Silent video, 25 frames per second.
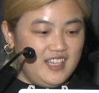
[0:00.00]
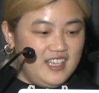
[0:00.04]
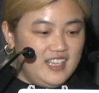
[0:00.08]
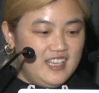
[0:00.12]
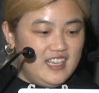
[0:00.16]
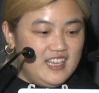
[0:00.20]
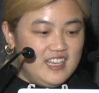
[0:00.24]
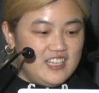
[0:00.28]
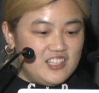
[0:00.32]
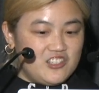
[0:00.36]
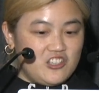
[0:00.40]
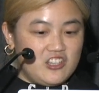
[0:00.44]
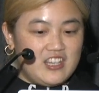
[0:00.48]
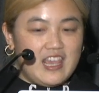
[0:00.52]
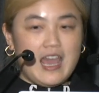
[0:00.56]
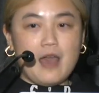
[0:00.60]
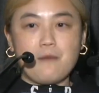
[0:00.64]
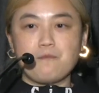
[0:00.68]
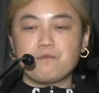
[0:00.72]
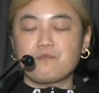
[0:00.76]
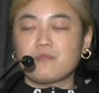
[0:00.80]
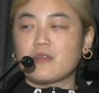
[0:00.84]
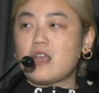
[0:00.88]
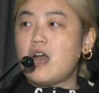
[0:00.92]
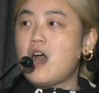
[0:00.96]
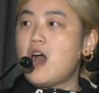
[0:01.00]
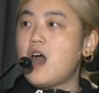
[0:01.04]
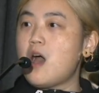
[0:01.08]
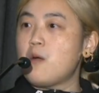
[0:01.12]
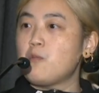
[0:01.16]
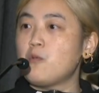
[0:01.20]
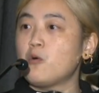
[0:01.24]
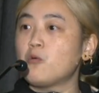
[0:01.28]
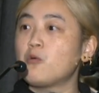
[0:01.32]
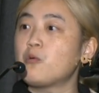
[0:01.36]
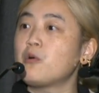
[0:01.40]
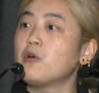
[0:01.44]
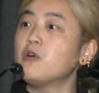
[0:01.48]
So yeah,
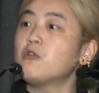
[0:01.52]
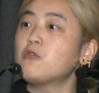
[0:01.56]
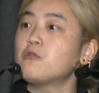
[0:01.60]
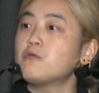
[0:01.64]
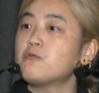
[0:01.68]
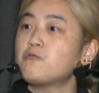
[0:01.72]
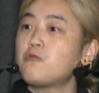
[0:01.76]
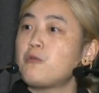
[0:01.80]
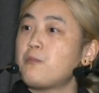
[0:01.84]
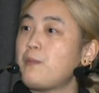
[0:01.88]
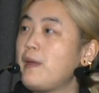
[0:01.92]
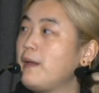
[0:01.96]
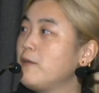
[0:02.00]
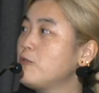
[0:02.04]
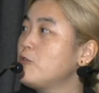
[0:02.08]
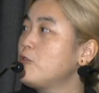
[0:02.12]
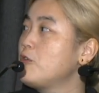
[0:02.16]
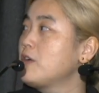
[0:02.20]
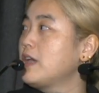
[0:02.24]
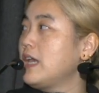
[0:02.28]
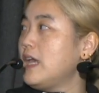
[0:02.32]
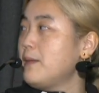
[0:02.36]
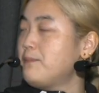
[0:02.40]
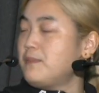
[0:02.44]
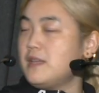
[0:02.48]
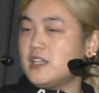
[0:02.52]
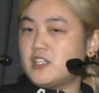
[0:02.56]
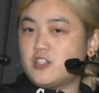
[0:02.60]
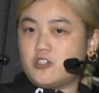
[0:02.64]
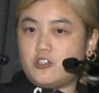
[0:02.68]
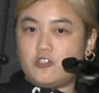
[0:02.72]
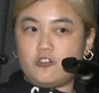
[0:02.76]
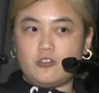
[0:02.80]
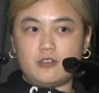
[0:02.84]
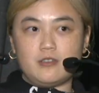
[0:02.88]
we will keep this